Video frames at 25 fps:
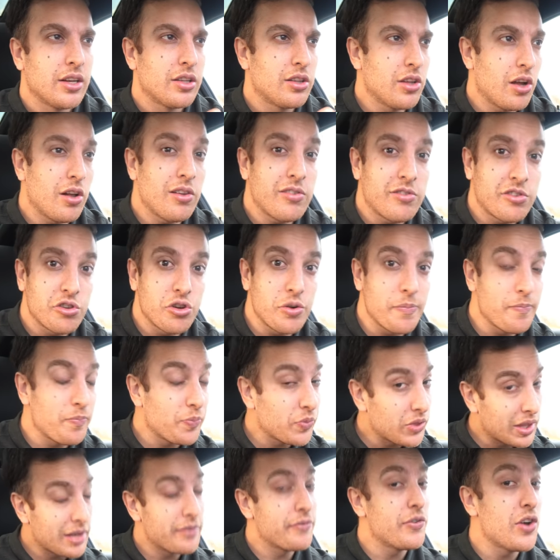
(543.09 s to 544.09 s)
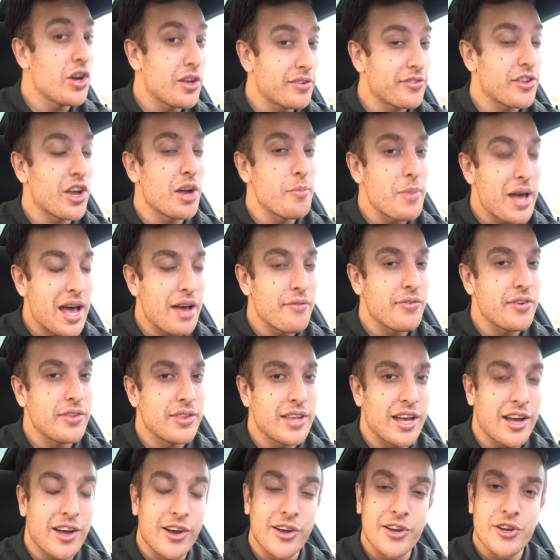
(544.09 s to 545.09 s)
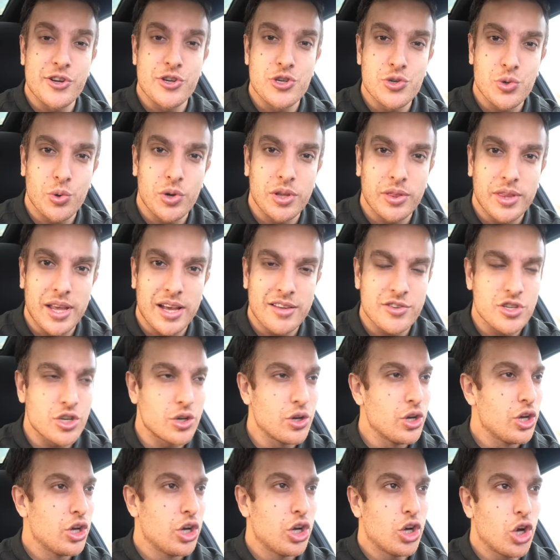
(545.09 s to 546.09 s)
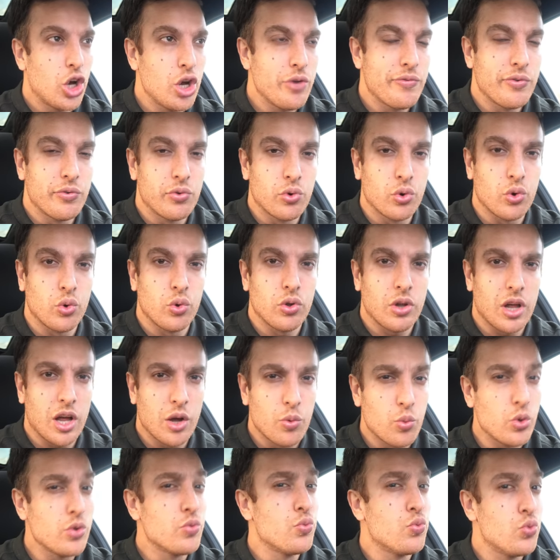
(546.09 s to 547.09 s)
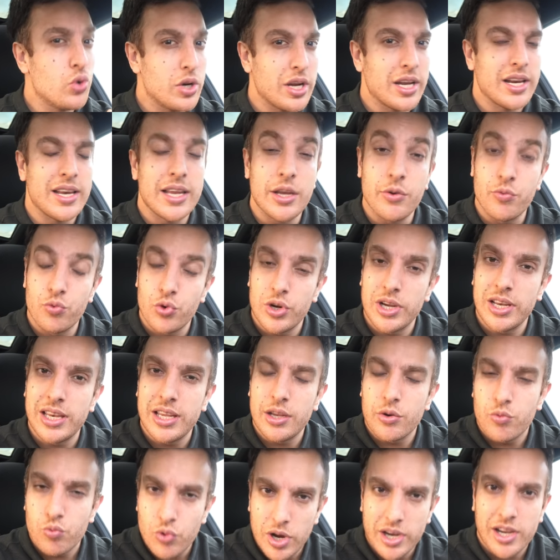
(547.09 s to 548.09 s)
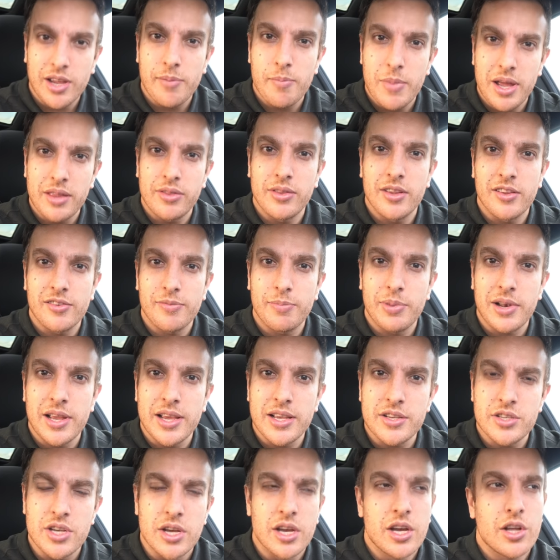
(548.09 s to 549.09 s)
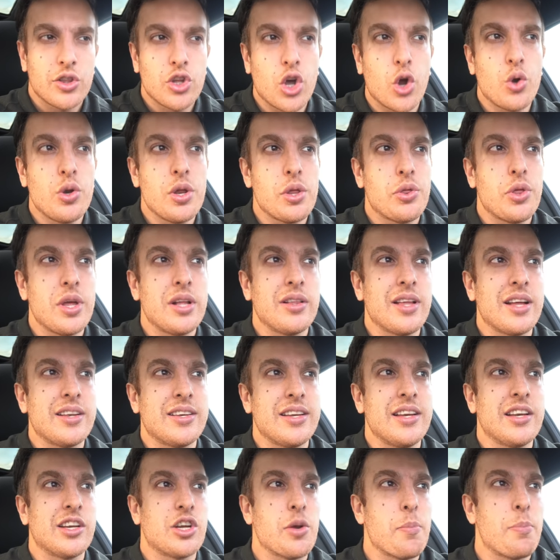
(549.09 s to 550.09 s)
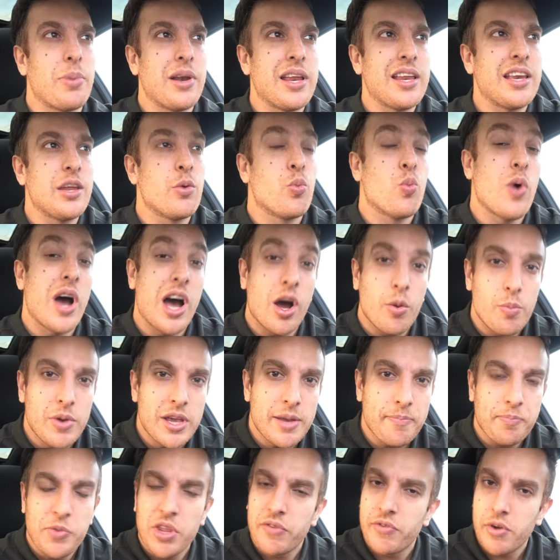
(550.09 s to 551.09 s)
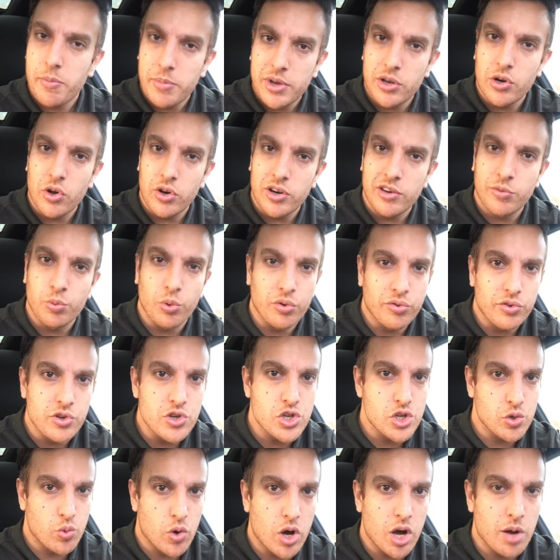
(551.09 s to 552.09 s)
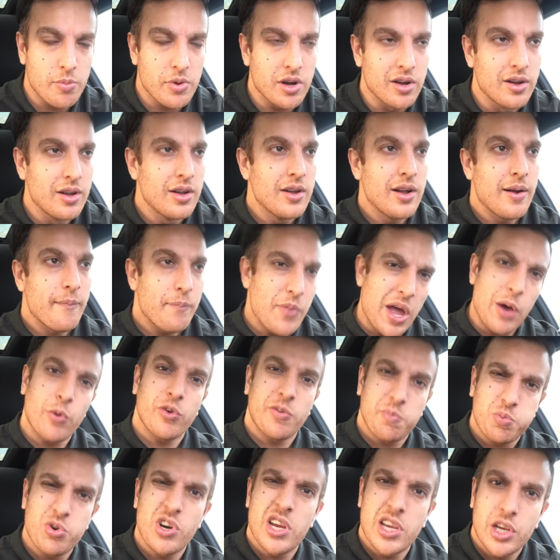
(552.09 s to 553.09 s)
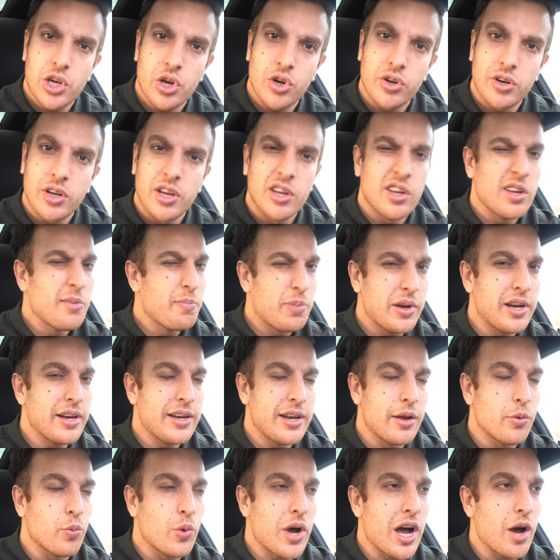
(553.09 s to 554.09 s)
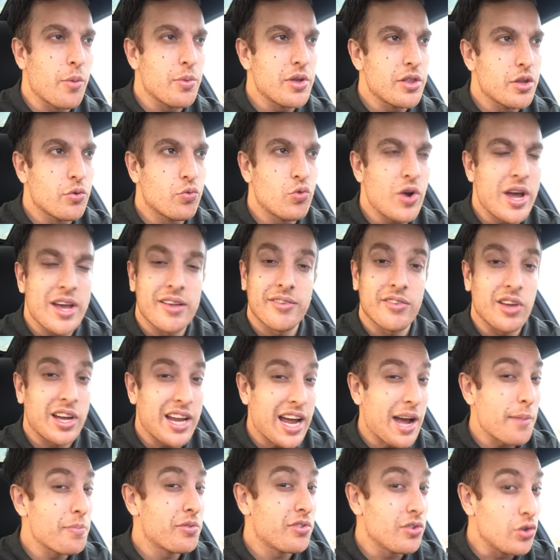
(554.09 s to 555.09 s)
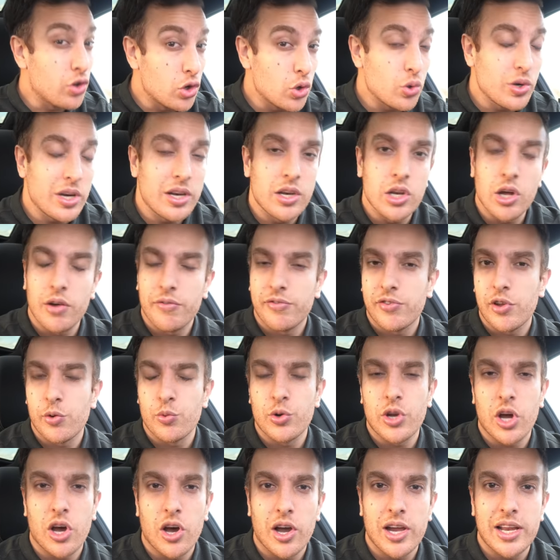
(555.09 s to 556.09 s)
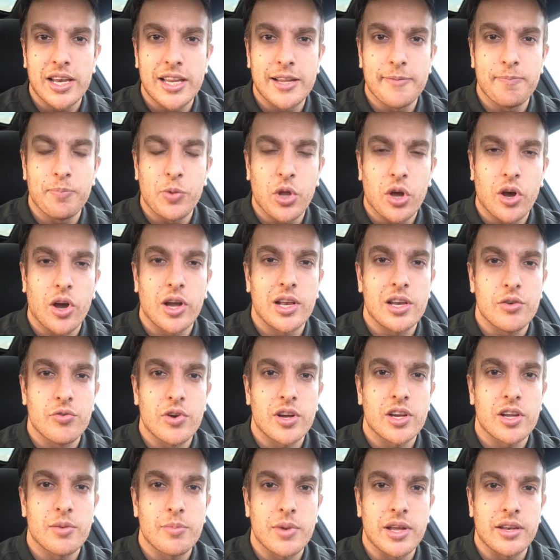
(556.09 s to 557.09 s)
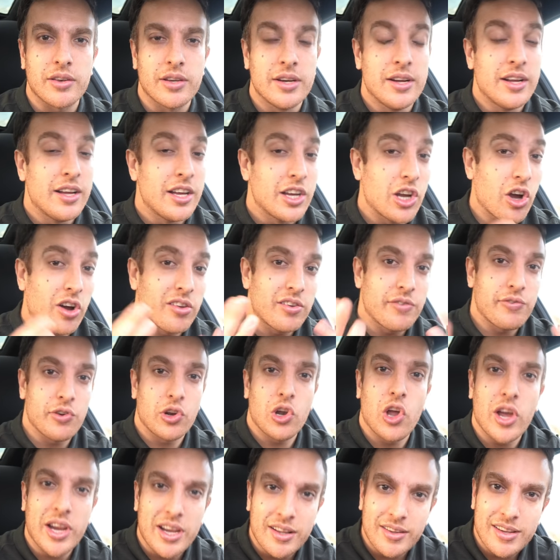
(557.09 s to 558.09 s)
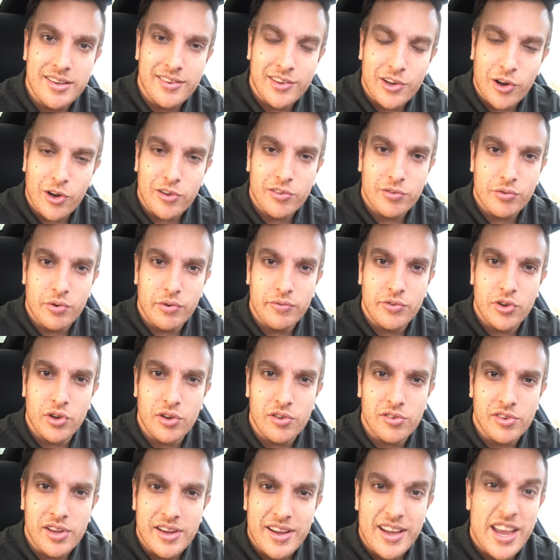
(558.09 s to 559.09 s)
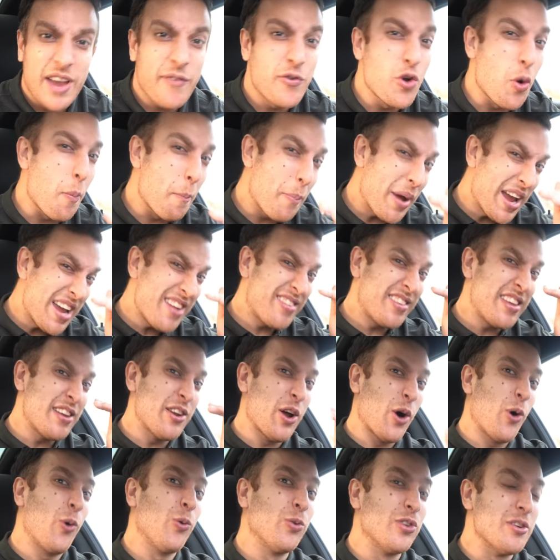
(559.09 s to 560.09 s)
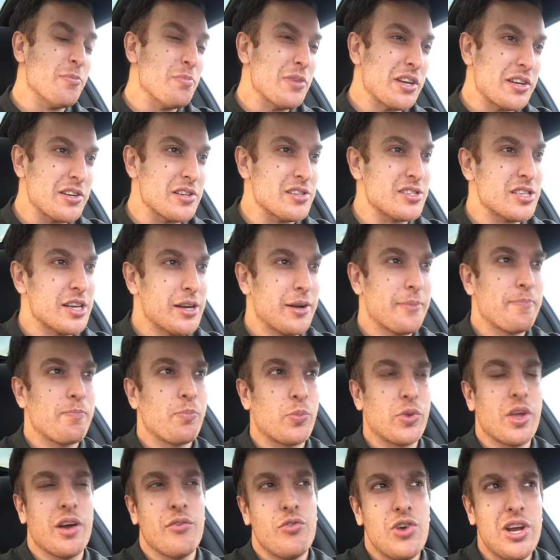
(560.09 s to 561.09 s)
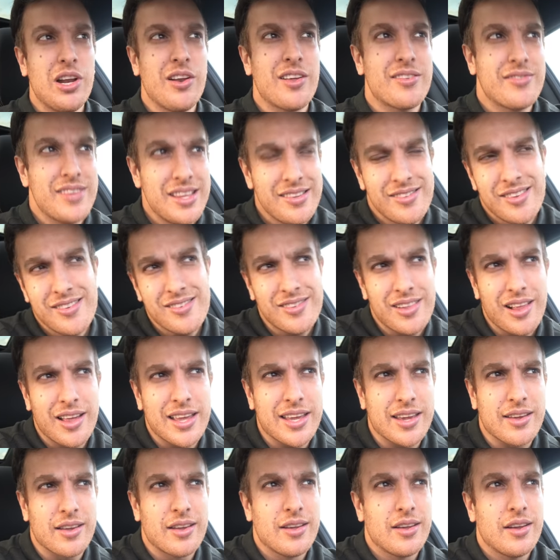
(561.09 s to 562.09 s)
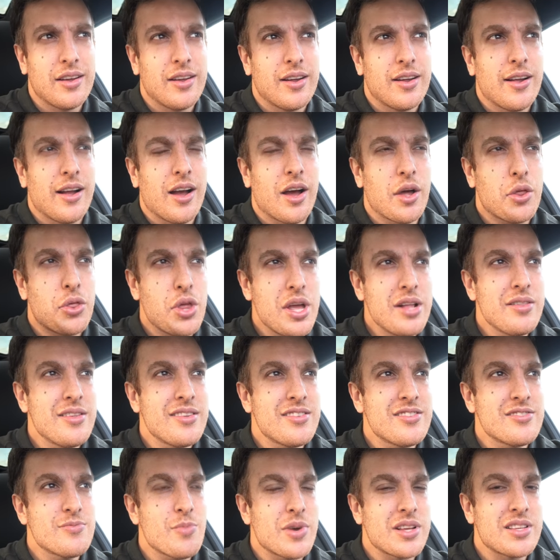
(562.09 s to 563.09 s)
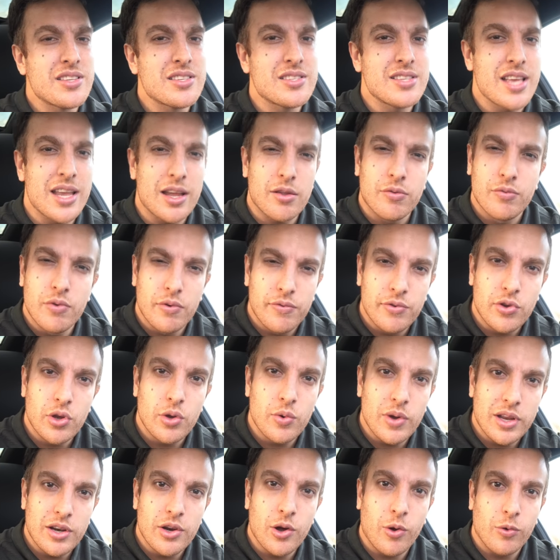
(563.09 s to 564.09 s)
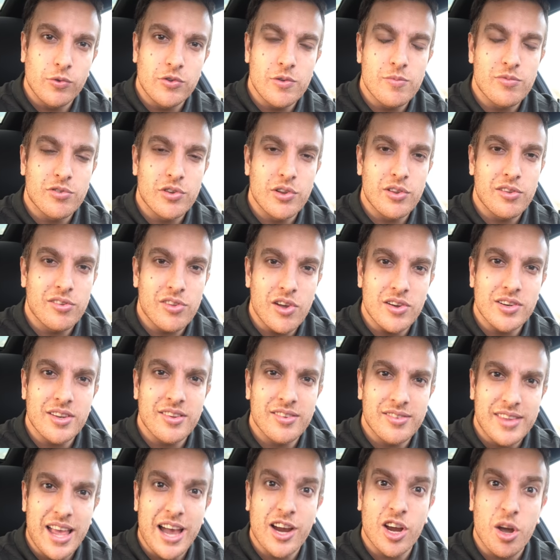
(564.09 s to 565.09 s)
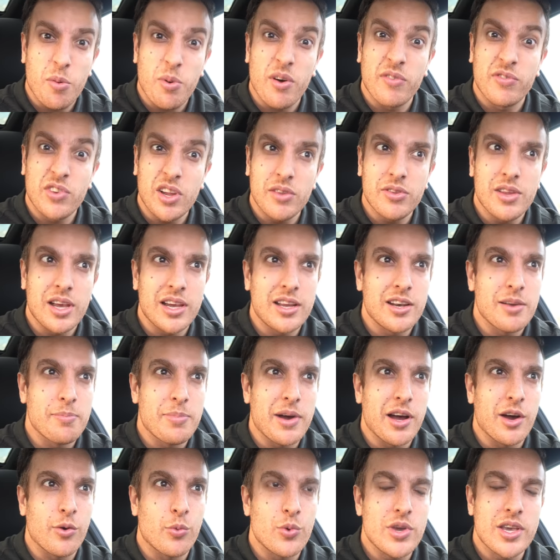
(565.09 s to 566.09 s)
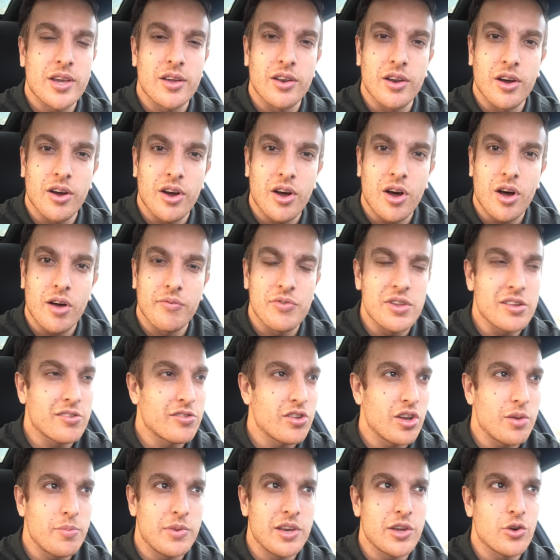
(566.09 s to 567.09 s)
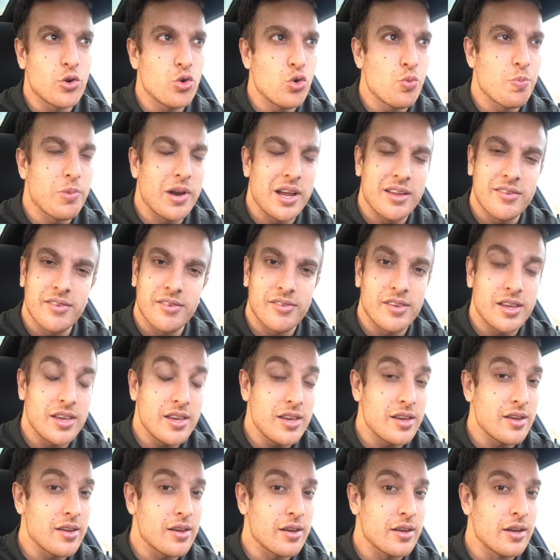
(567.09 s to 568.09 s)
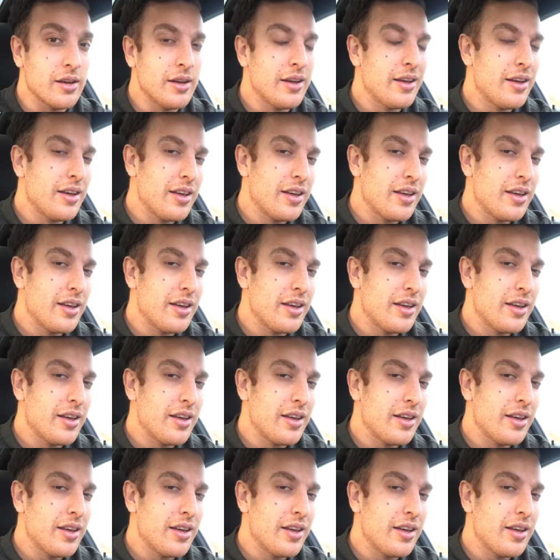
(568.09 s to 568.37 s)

Dal soup, first time having that, I enjoyed that. So overall, I would really, really recommend this place. The only thing that didn't completely wow me, if I'm being honest, was the shawarma. That was pretty good, but it didn't wow me. The rest I absolutely love, so I would highly, highly recommend. Guys, if you're liking these kinds of reviews, if you're based in Oldham, because I realised this is like, I think this is my 6th review in Oldham, so they're starting to stack up. I've done that in about a week and a half. There's so many cool places to eat here.